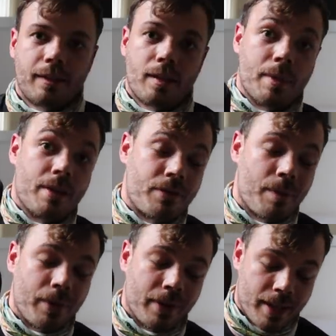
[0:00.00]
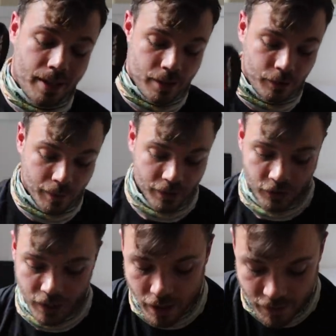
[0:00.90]
Next up in the front pocket goes my
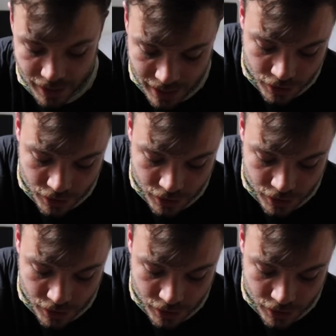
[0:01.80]
stove, and